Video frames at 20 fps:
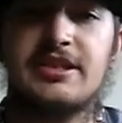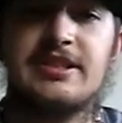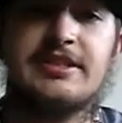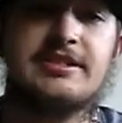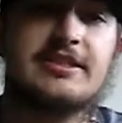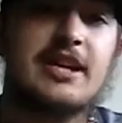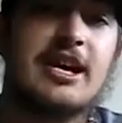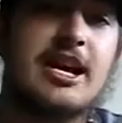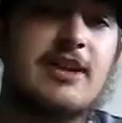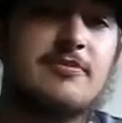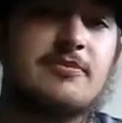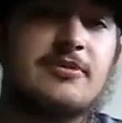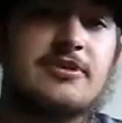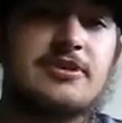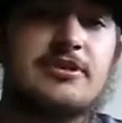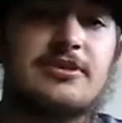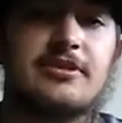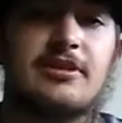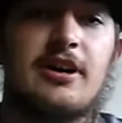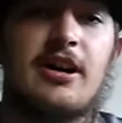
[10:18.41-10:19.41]
these
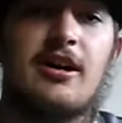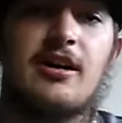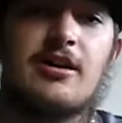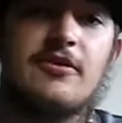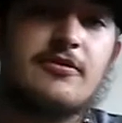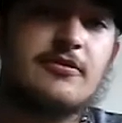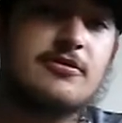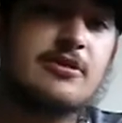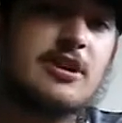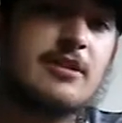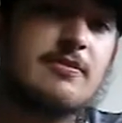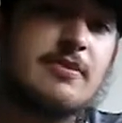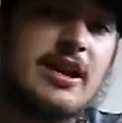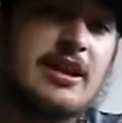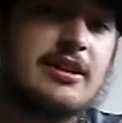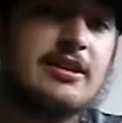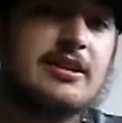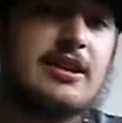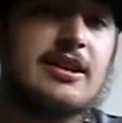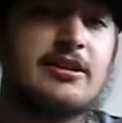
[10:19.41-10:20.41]
apps, OfferUp
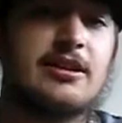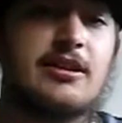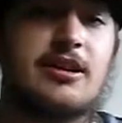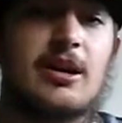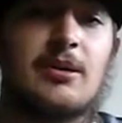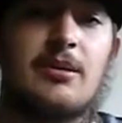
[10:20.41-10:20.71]
and Letgo.